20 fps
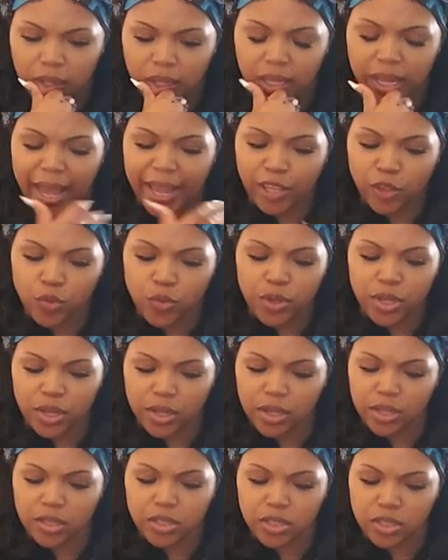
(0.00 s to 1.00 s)
like you
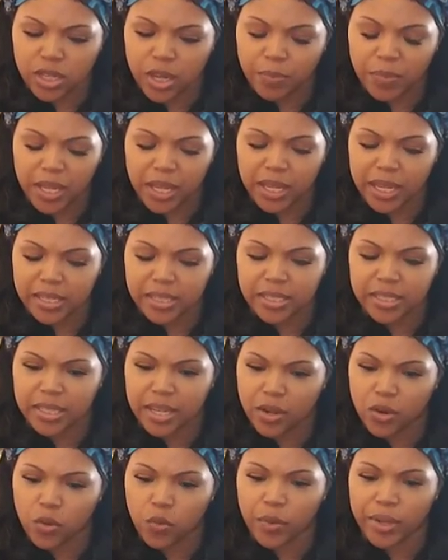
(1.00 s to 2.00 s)
something gets
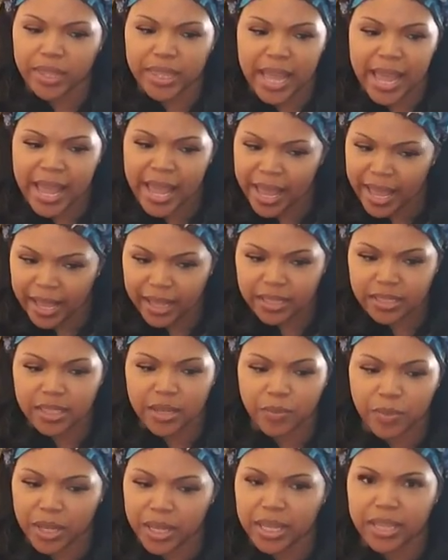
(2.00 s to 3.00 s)
settled with that
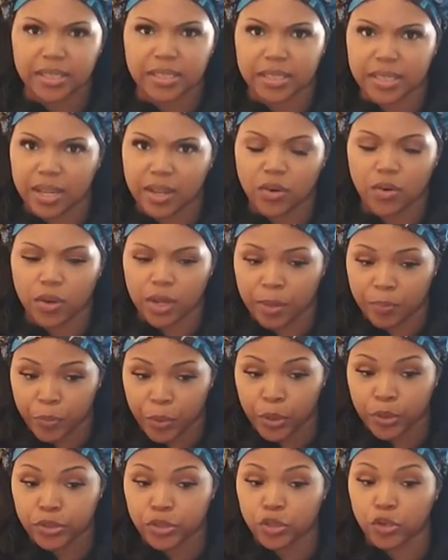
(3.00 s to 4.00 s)
something gets settled a
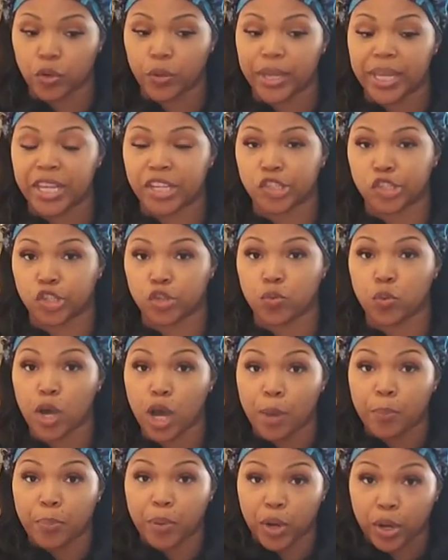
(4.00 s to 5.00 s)
personal issue
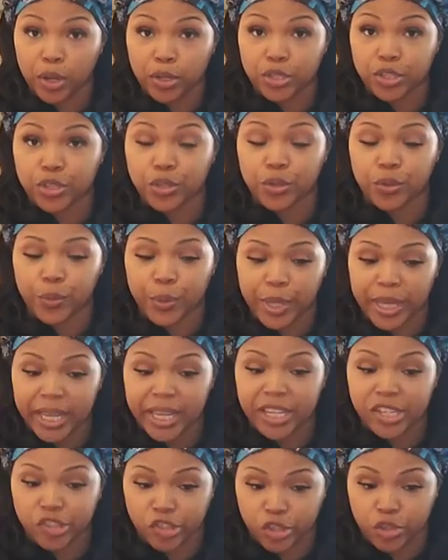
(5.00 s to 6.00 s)
a personal
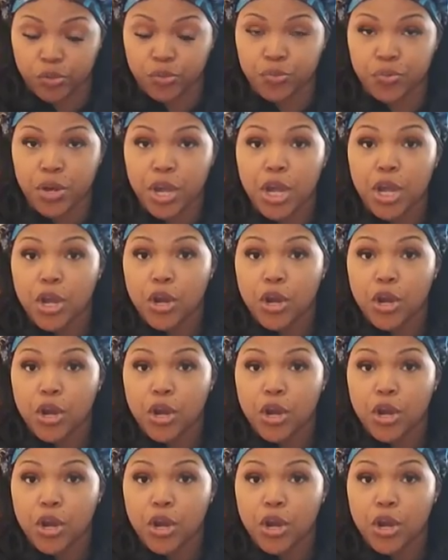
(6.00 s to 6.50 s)
issue